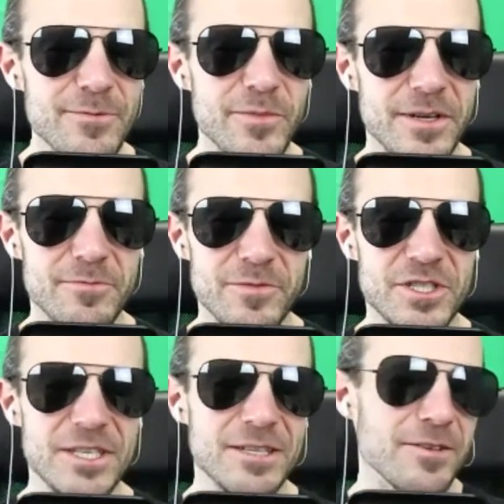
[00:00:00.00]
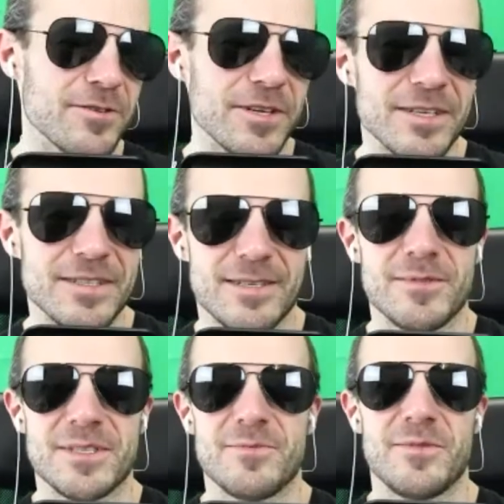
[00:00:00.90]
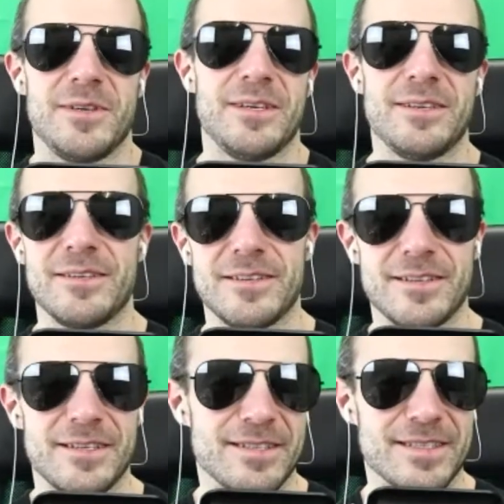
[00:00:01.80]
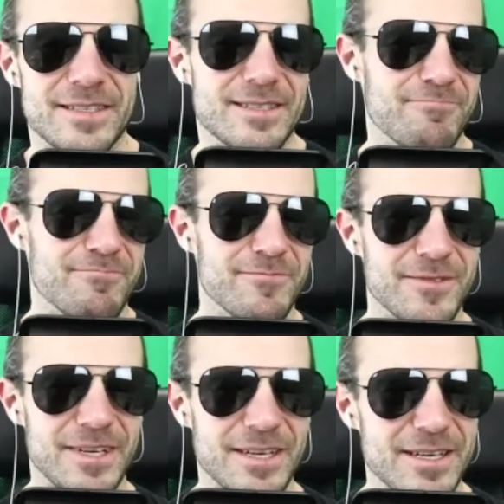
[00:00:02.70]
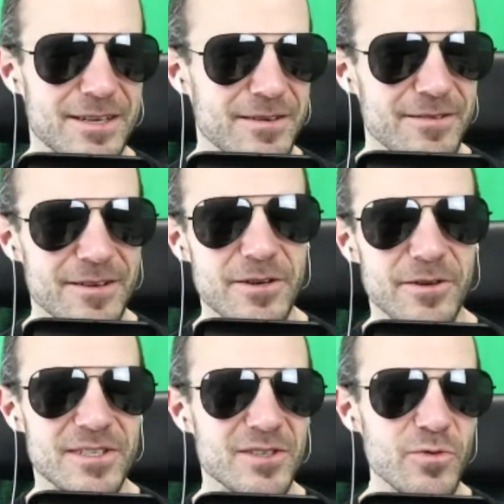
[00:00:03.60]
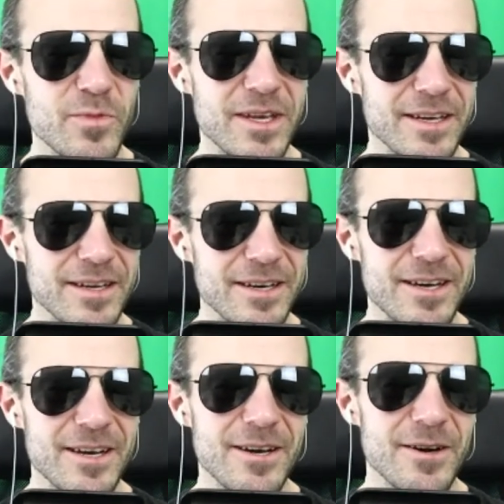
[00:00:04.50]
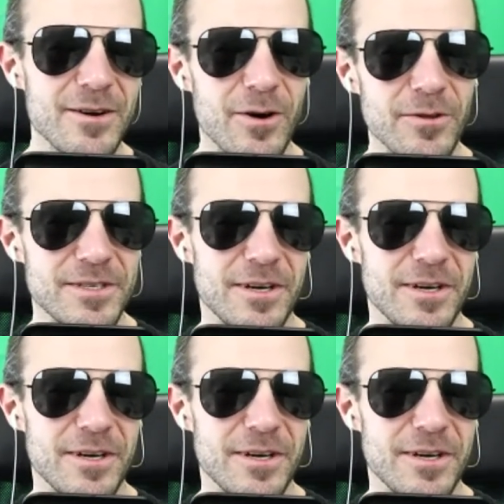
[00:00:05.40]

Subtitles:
but machine learning, it seems to be, it's like consuming all the